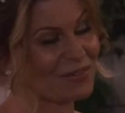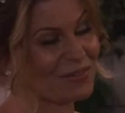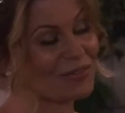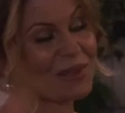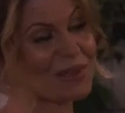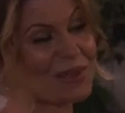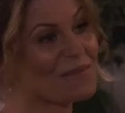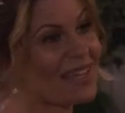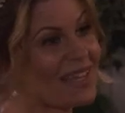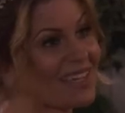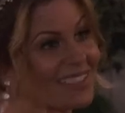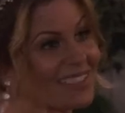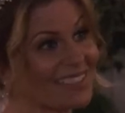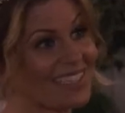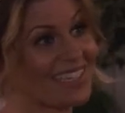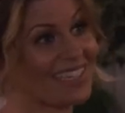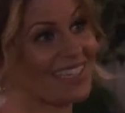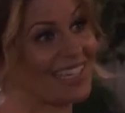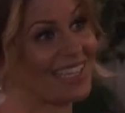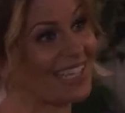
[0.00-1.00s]
When we met
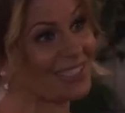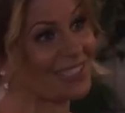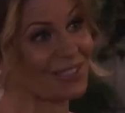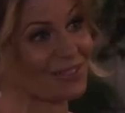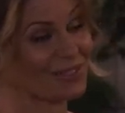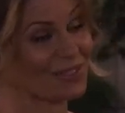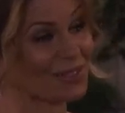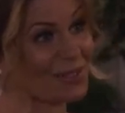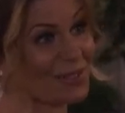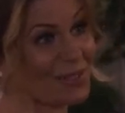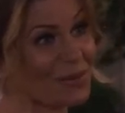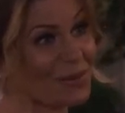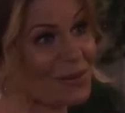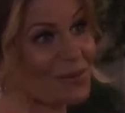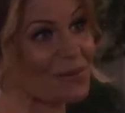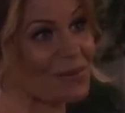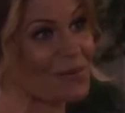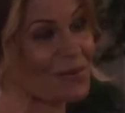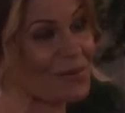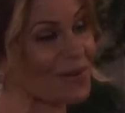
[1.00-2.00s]
as teenagers,
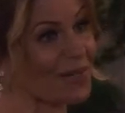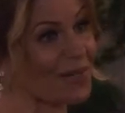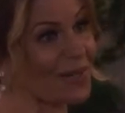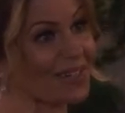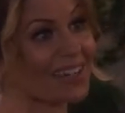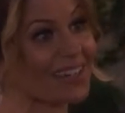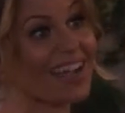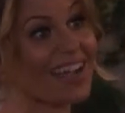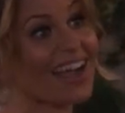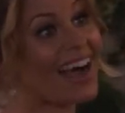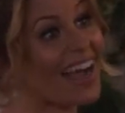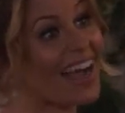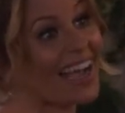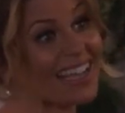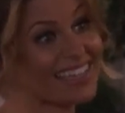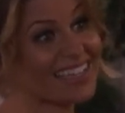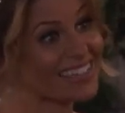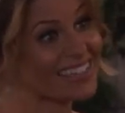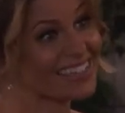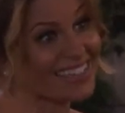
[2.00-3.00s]
you were
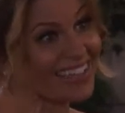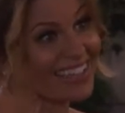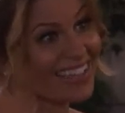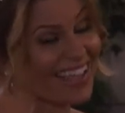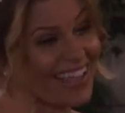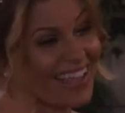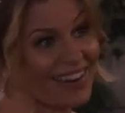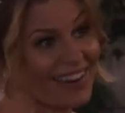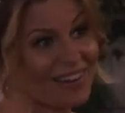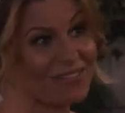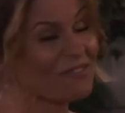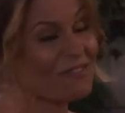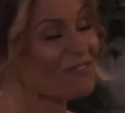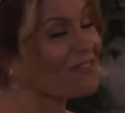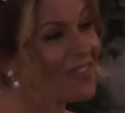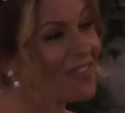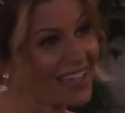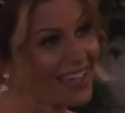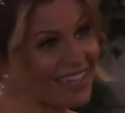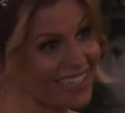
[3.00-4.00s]
kind and
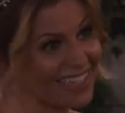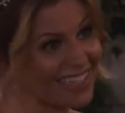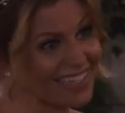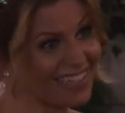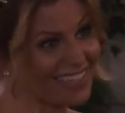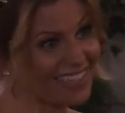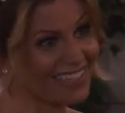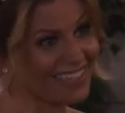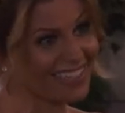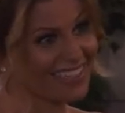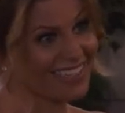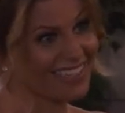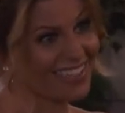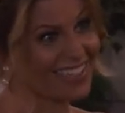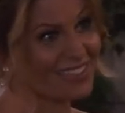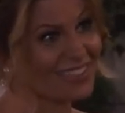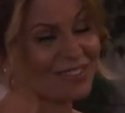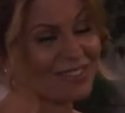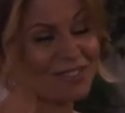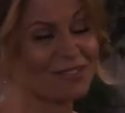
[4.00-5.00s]
funny
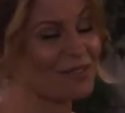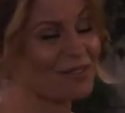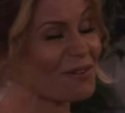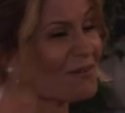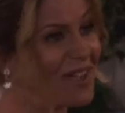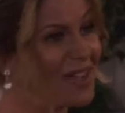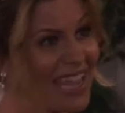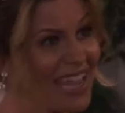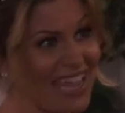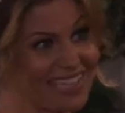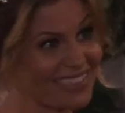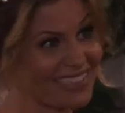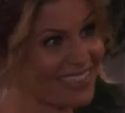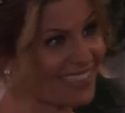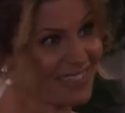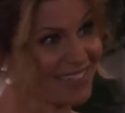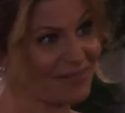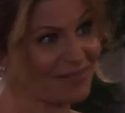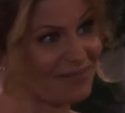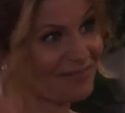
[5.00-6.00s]
and so
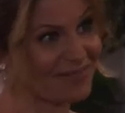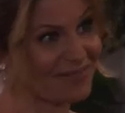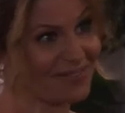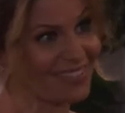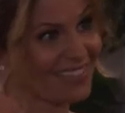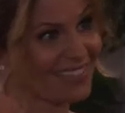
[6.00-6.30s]
handsome